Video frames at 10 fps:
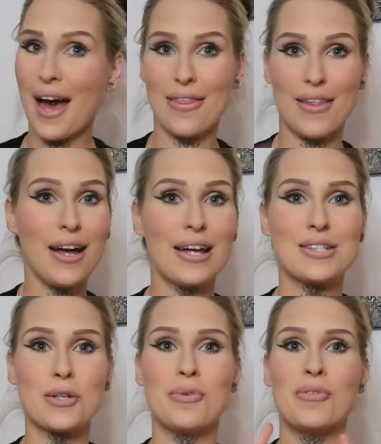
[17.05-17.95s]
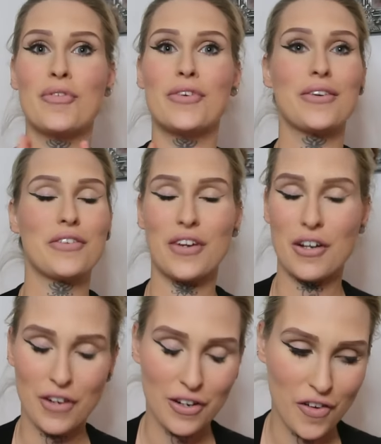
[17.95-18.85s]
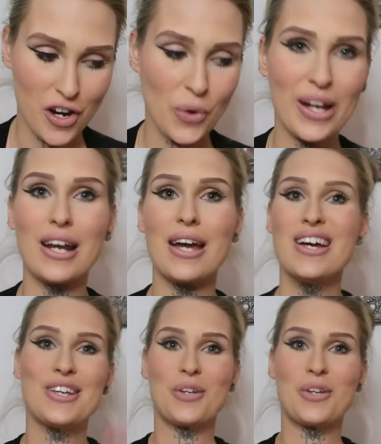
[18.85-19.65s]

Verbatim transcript: and that is coming up very, very, very, very quickly.